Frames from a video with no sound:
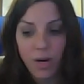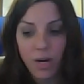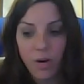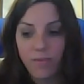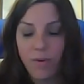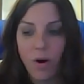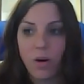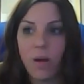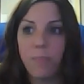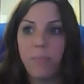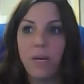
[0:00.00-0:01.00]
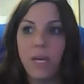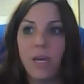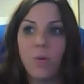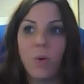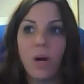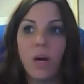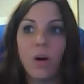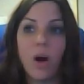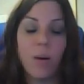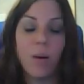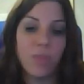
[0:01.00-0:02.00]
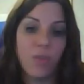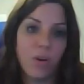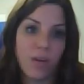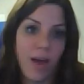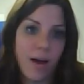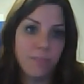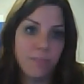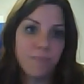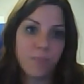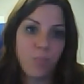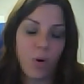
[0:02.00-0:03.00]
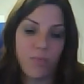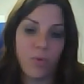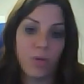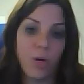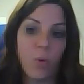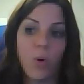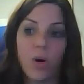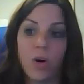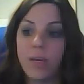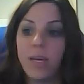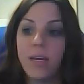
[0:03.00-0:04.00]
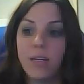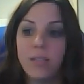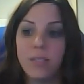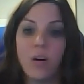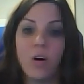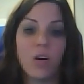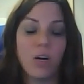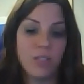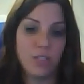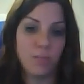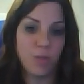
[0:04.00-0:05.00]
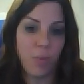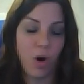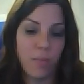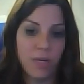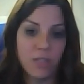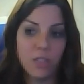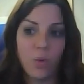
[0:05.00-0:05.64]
area of our company where I would look at portfolio work is in our custom department.